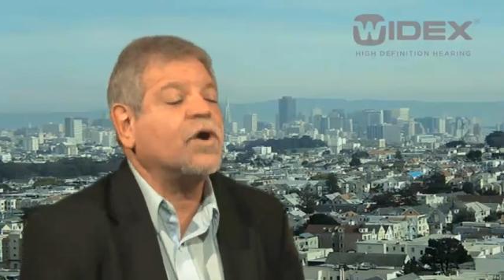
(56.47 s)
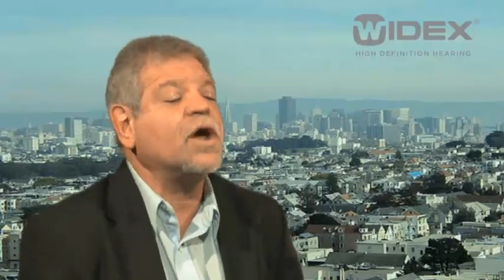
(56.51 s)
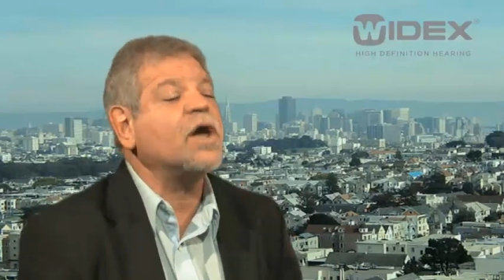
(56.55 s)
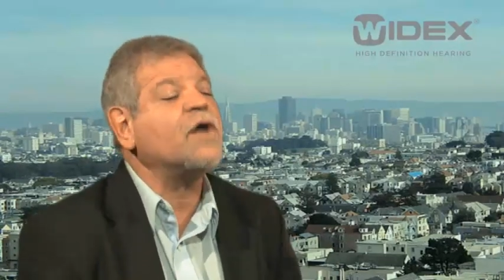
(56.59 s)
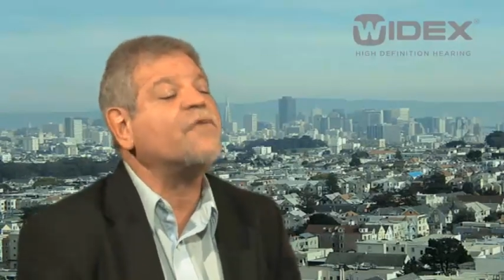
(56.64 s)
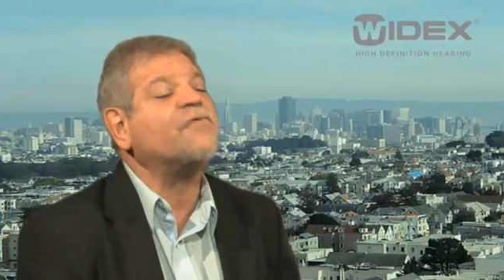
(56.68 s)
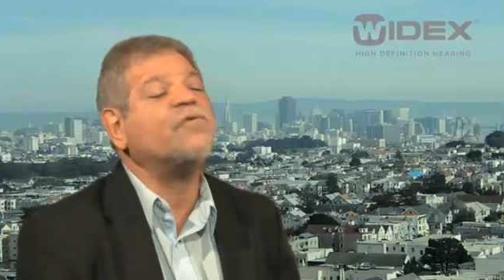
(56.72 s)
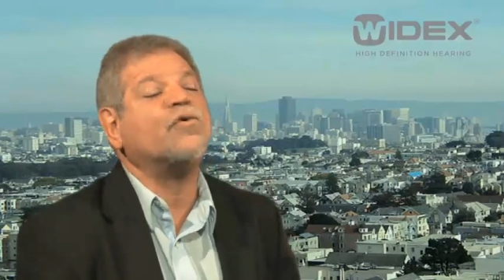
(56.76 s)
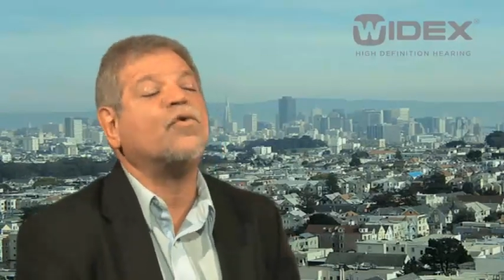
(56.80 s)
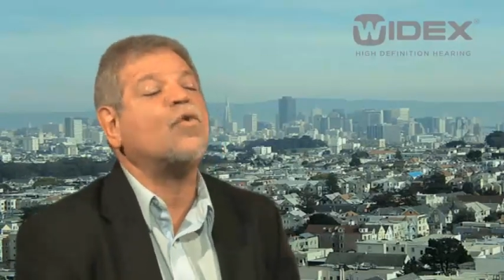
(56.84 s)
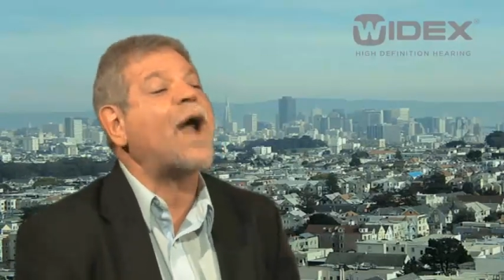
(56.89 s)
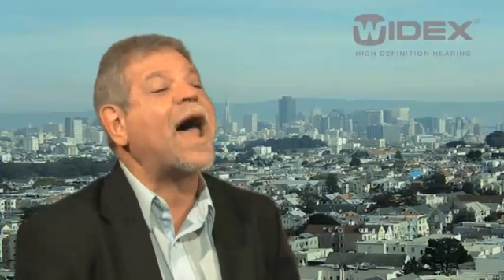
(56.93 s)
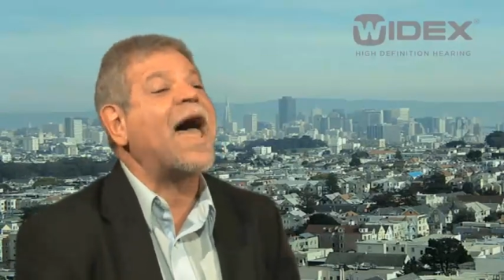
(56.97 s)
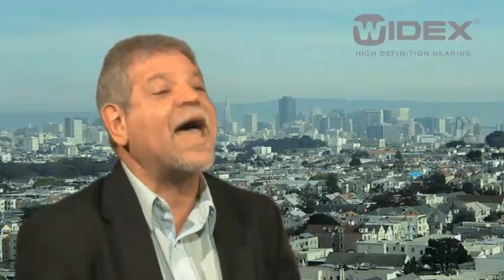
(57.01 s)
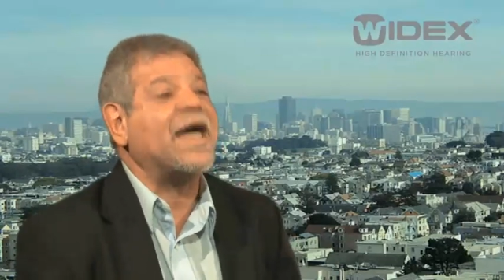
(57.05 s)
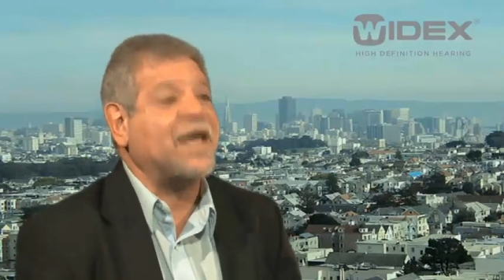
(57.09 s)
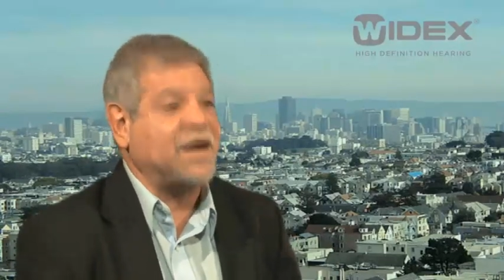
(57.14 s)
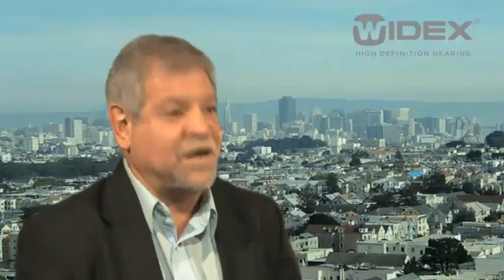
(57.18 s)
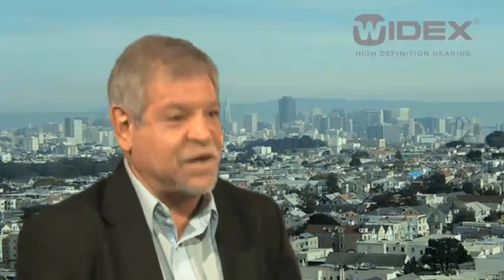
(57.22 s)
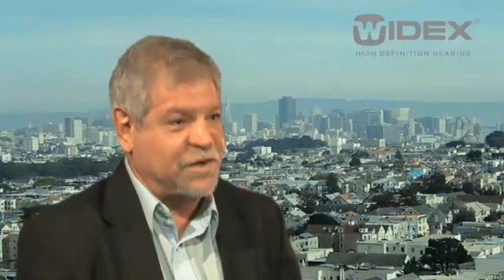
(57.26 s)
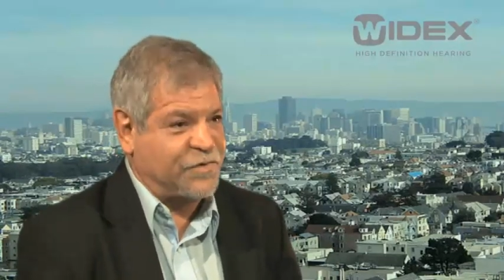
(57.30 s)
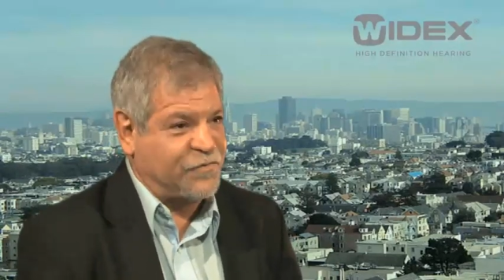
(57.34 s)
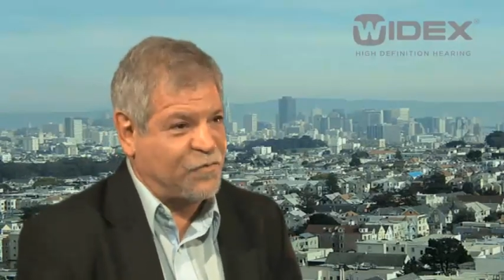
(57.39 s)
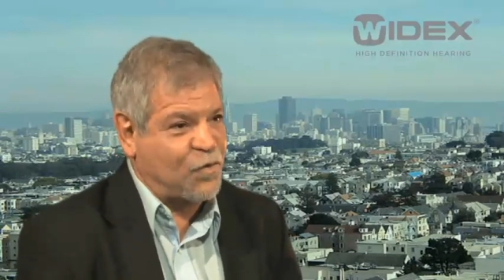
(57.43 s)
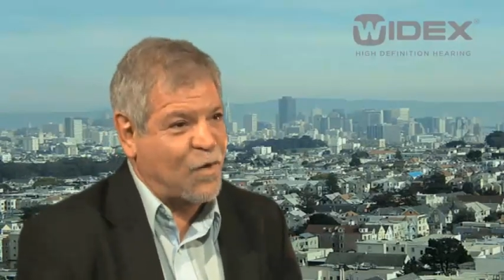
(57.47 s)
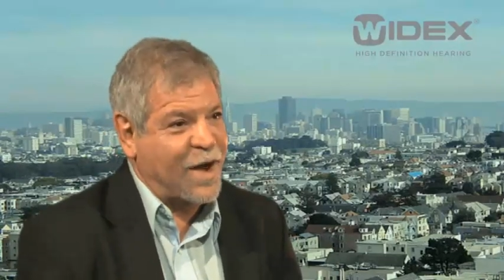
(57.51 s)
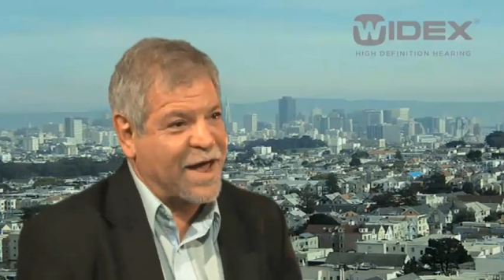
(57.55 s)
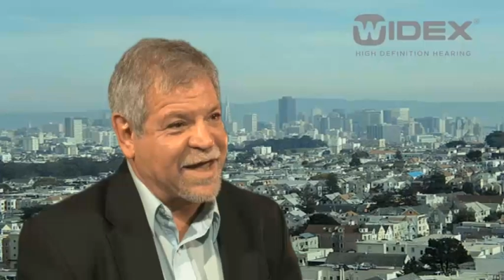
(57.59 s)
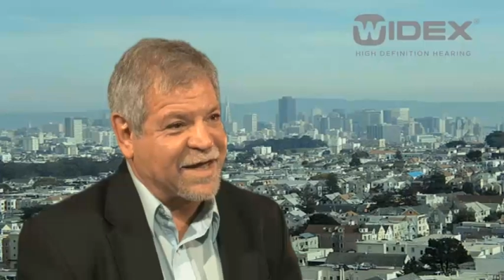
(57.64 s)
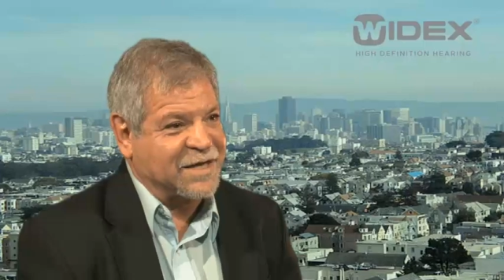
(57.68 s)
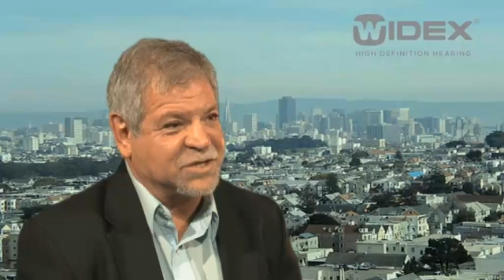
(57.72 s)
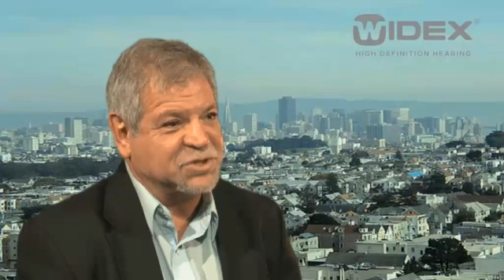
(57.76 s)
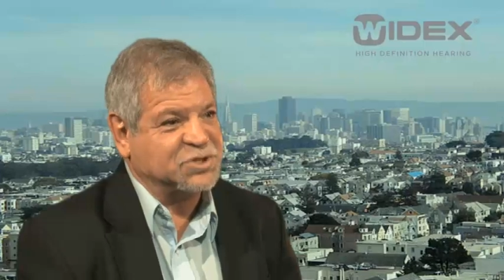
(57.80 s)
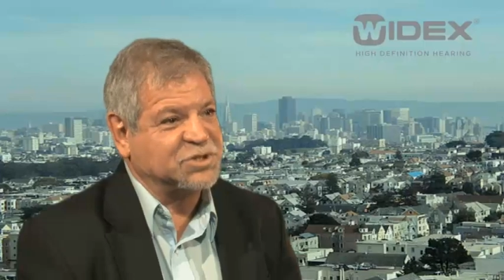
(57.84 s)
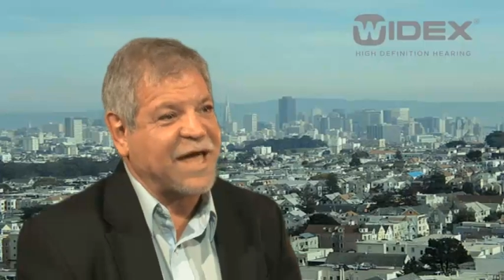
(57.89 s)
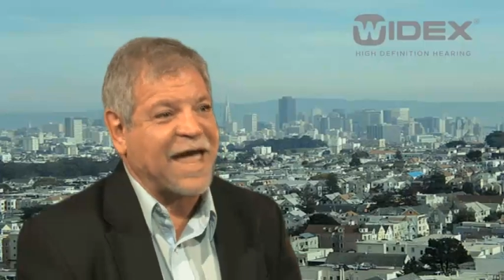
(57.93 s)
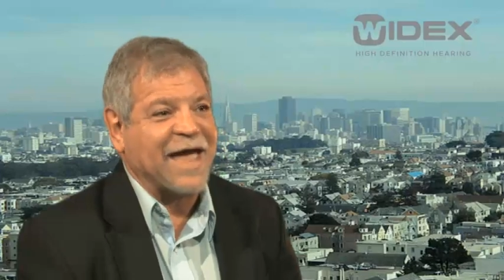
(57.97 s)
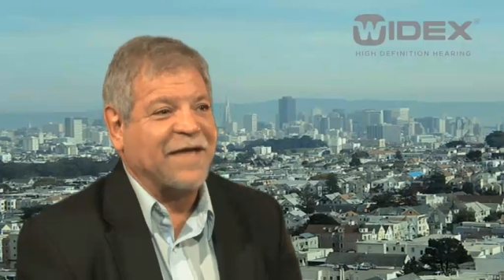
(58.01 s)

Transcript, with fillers: a variety of ways,